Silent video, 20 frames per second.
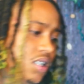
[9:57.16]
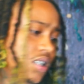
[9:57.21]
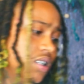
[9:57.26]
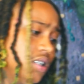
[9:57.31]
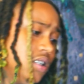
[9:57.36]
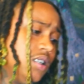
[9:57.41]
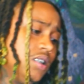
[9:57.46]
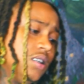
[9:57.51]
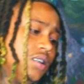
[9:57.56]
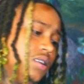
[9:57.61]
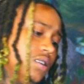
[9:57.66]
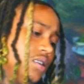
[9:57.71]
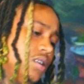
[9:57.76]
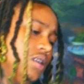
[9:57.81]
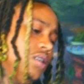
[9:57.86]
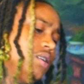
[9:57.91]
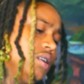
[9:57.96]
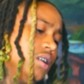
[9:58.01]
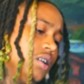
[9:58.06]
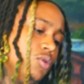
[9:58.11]
That
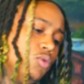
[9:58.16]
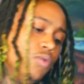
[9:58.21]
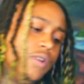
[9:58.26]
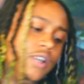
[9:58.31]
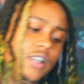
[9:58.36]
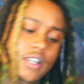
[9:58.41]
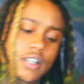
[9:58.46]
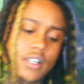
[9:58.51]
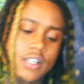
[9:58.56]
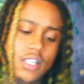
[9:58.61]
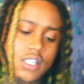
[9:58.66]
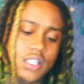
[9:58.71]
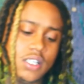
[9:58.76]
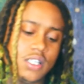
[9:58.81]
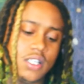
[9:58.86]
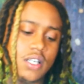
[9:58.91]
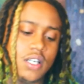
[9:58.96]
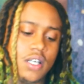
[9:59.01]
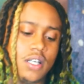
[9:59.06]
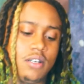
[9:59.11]
shit weird. That
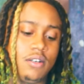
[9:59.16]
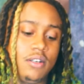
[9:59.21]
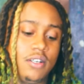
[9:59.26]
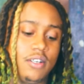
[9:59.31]
shit gay.